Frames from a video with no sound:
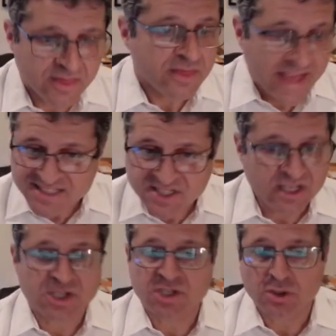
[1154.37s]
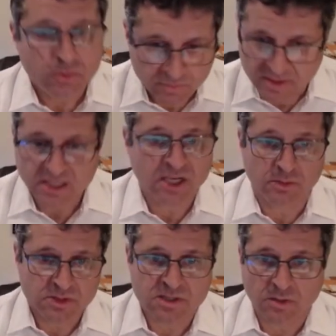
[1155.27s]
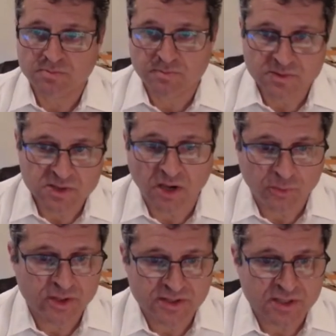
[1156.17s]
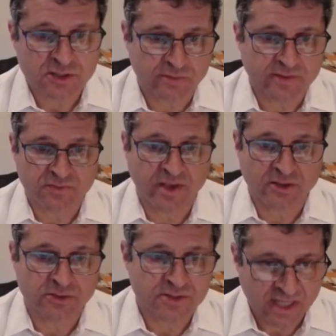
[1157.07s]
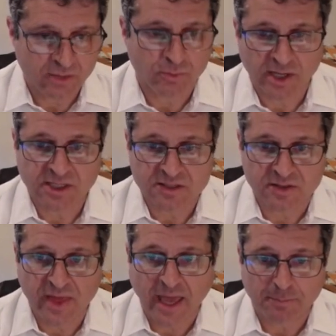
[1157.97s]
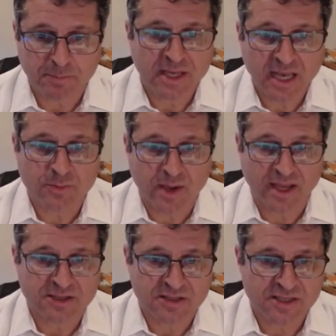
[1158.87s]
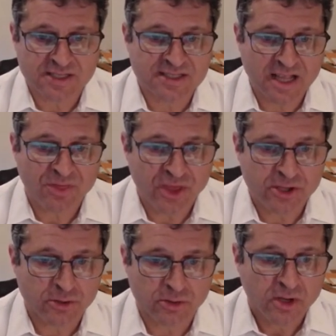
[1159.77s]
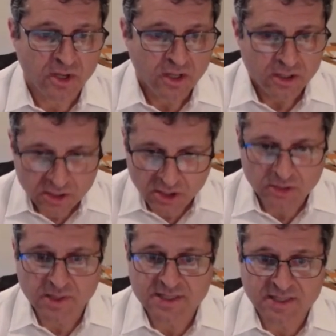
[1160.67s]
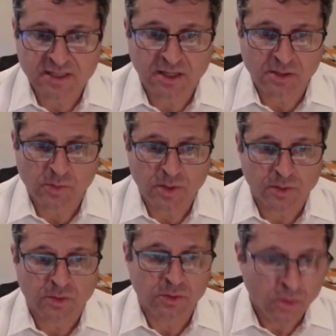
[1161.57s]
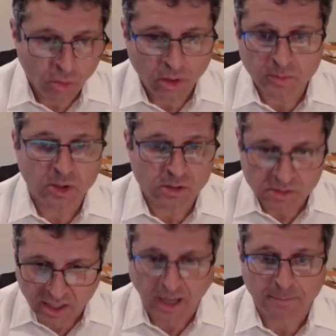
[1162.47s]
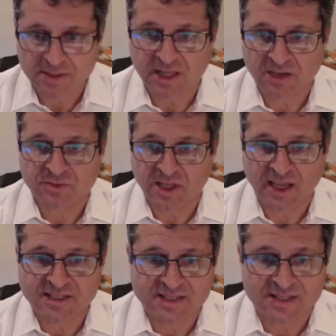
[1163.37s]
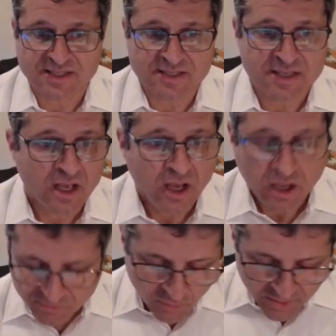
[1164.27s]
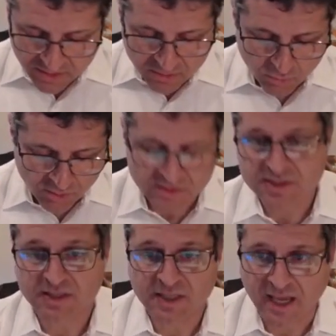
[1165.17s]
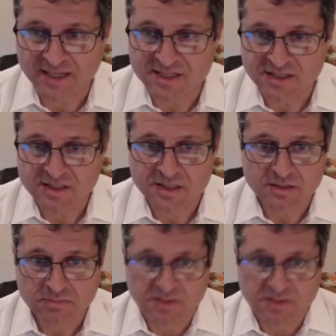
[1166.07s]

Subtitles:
that's an issue that, so software as a service vendors can run into that. But anyway, to the extent that you're going to be dealing with normal copyleft licenses, avoiding the word to license